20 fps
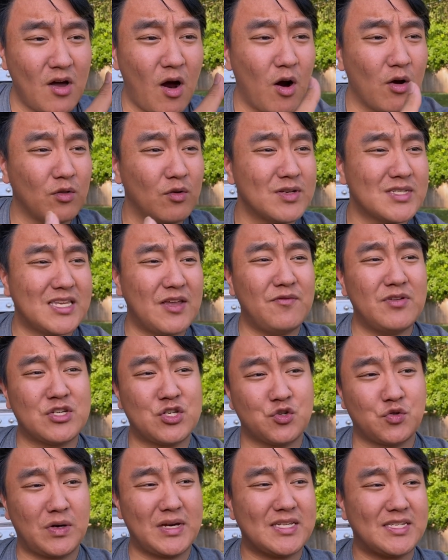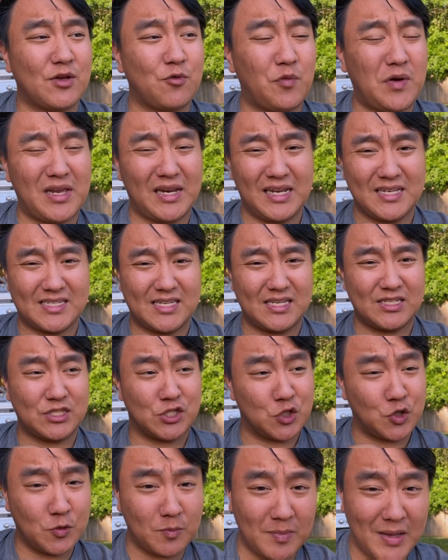Are those even strengths and weaknesses
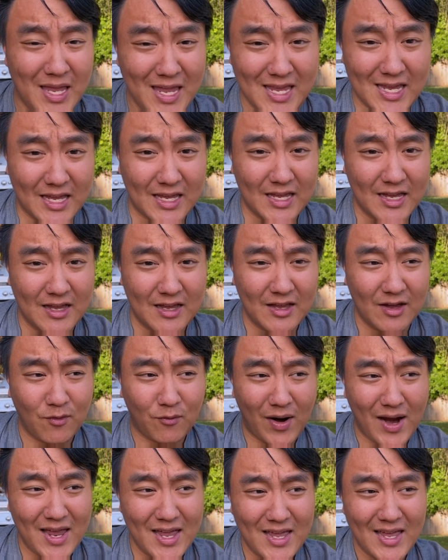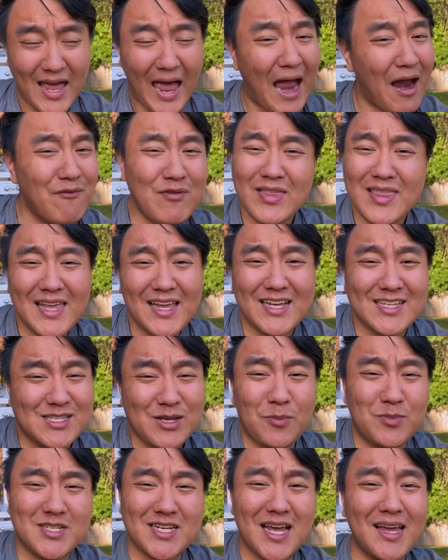to me, right? Everything is
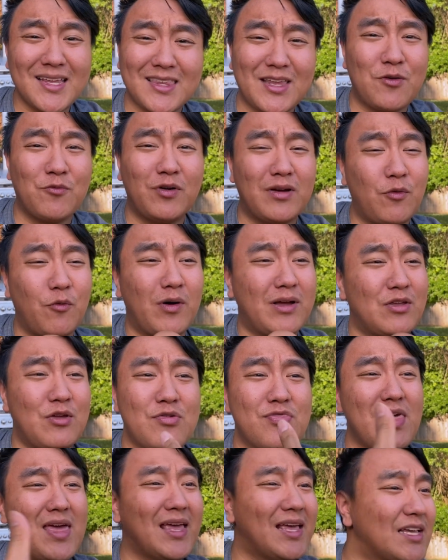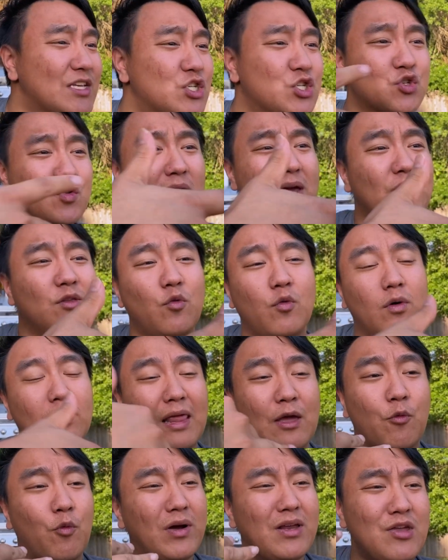subjective. What you think is strength,
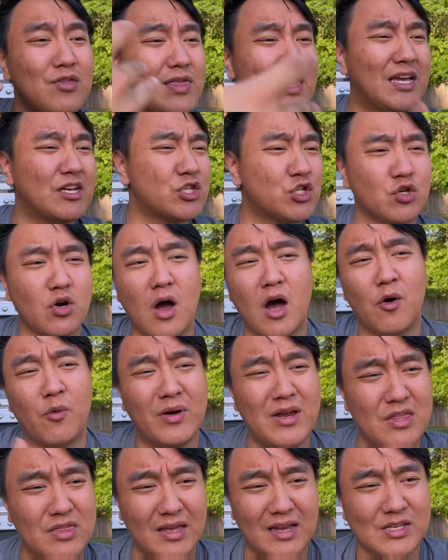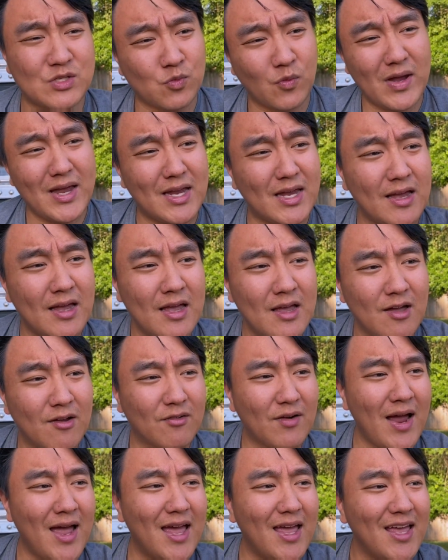like what you think is strong, what you think is weak,
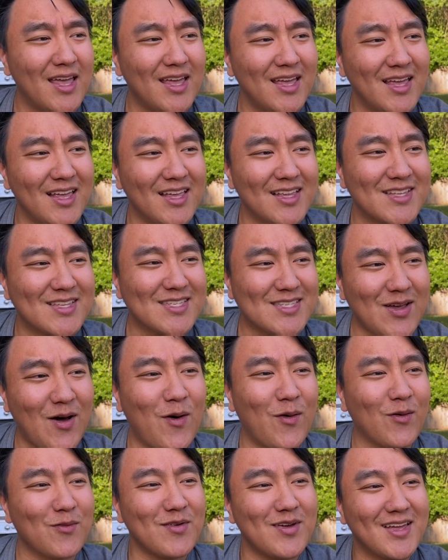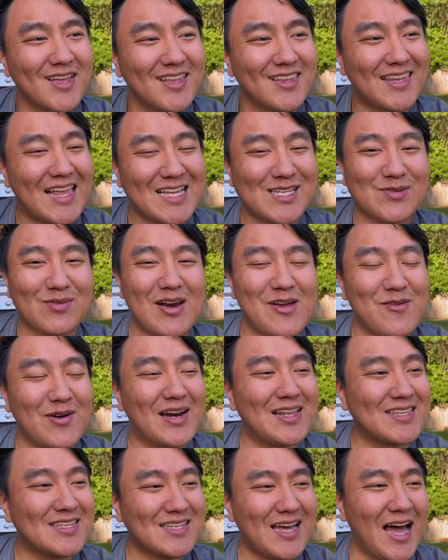right? So that's what I
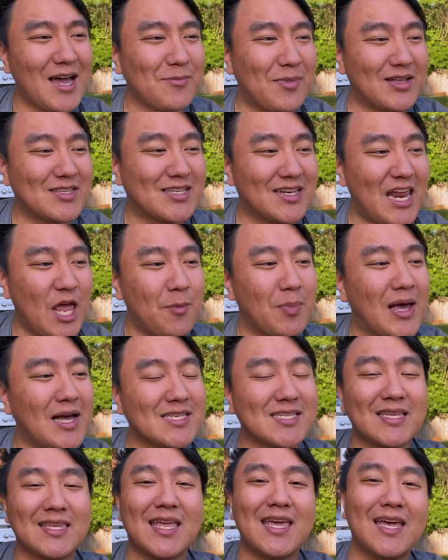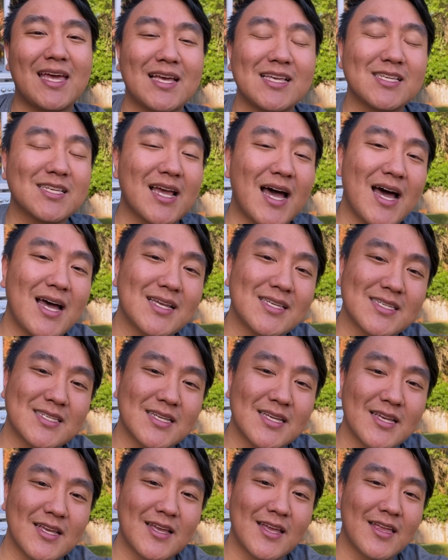wanted to talk about today, because the thing is, guys,
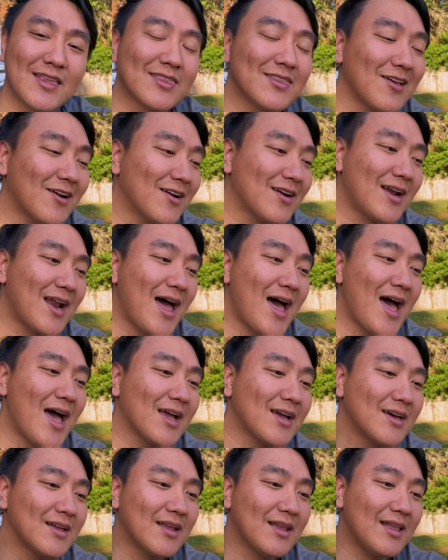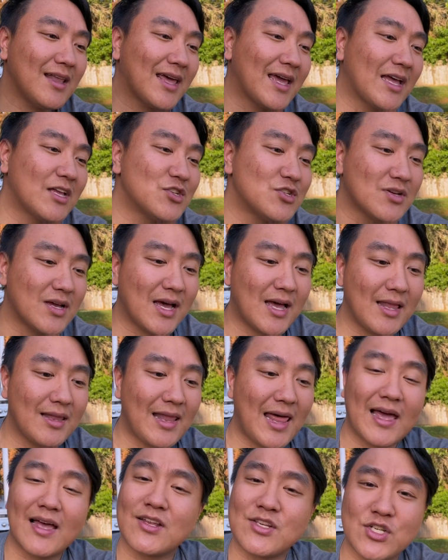they're not gonna look at you
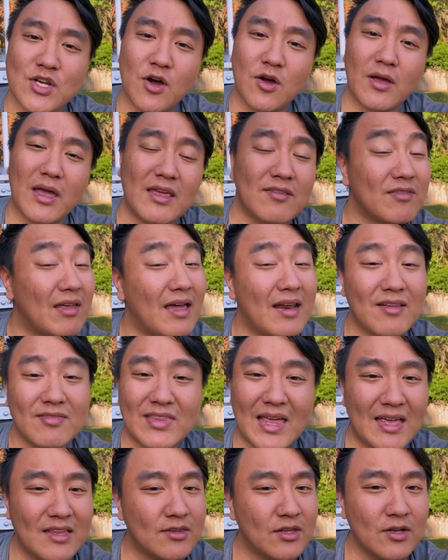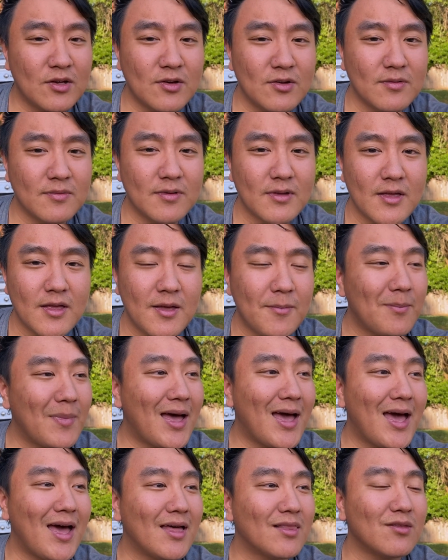like a joke. And if they do,
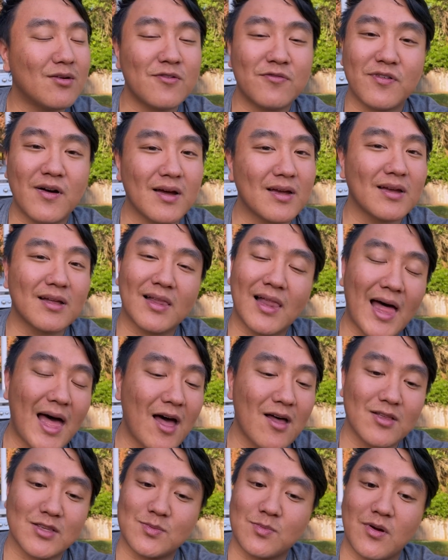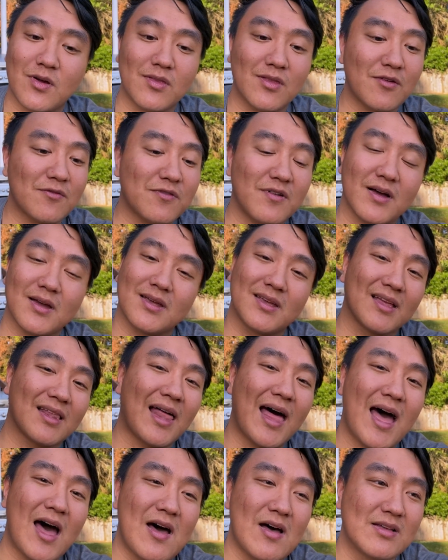man, they're fucking clowns, bro. They're fucking
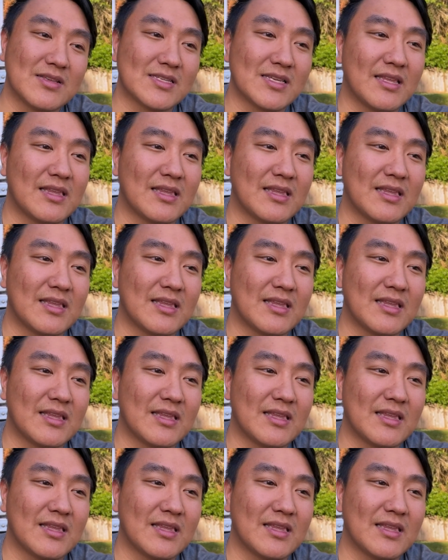clowns.